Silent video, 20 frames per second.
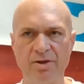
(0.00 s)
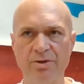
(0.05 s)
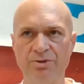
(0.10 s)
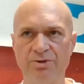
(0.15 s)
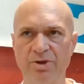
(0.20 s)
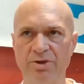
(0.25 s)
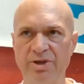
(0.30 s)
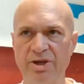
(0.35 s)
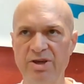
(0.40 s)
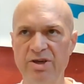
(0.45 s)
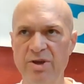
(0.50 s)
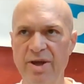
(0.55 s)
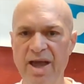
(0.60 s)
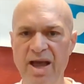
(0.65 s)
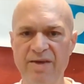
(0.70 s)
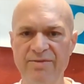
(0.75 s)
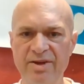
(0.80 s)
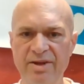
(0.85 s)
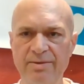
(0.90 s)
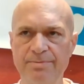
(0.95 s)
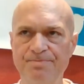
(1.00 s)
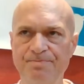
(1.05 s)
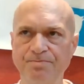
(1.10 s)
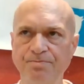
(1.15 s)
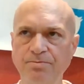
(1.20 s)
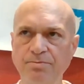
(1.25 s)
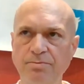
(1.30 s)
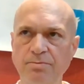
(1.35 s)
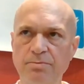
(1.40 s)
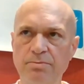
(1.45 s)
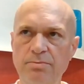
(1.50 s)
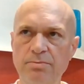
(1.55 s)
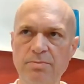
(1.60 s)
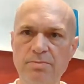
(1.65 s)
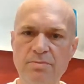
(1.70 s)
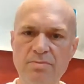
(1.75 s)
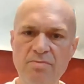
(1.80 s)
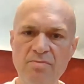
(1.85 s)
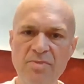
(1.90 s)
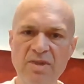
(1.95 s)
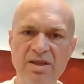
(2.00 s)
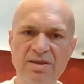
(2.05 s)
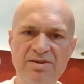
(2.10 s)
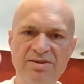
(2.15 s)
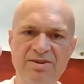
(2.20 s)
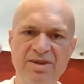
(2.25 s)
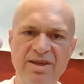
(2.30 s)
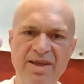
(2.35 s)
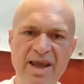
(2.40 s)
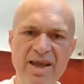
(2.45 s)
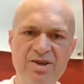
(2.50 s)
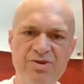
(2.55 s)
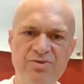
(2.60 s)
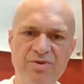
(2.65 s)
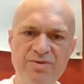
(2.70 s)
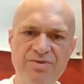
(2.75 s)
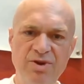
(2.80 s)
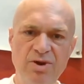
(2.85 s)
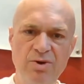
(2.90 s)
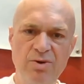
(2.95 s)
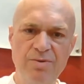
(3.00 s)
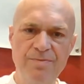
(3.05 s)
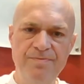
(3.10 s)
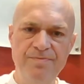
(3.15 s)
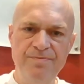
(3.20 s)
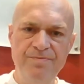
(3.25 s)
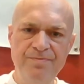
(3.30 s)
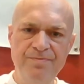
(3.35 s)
So there you have it. Today's review.